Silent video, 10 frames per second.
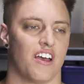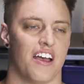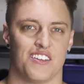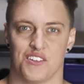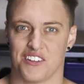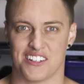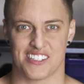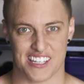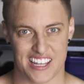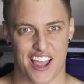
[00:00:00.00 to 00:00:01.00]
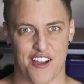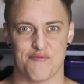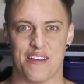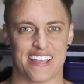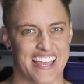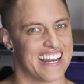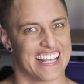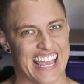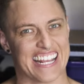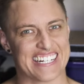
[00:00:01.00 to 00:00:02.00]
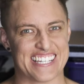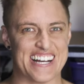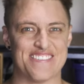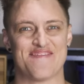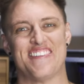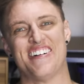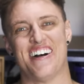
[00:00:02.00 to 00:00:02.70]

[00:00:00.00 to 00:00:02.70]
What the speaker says: as you can see, I've been getting inked up.